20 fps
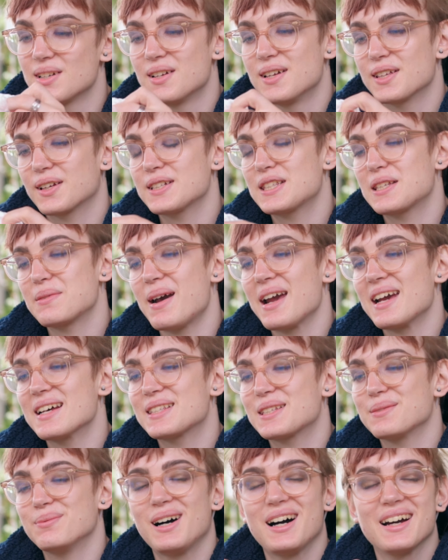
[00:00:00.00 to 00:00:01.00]
Put some
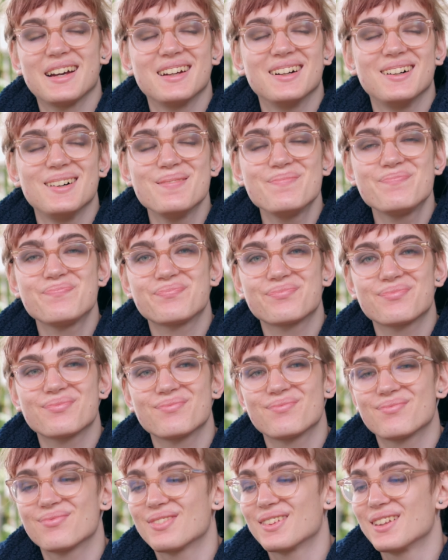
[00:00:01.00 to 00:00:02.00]
ASMR here.
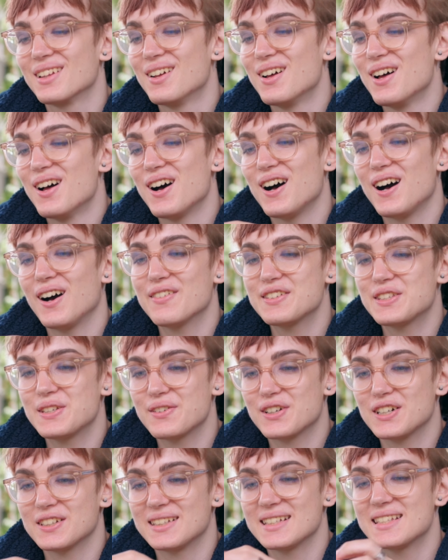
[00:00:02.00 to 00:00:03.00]
Obviously
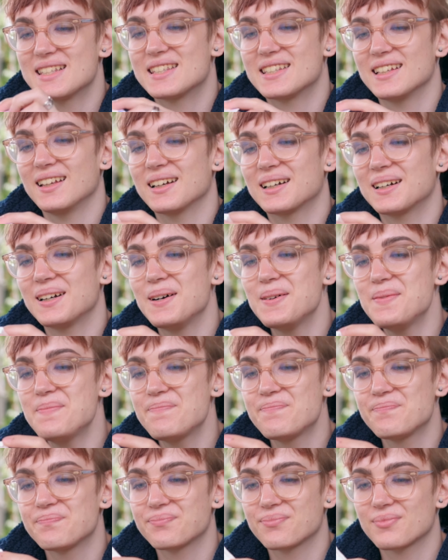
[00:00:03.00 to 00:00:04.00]
we've got this silica.
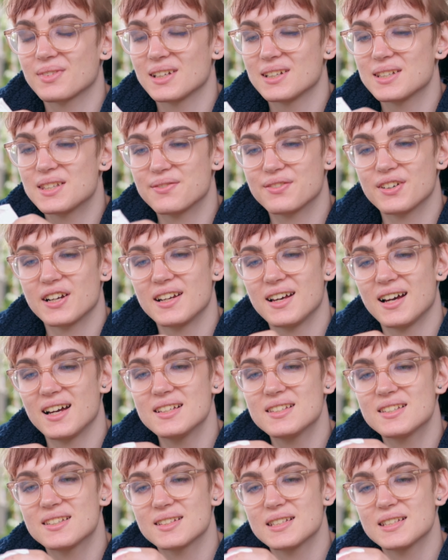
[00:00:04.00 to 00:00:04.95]
It's very nice.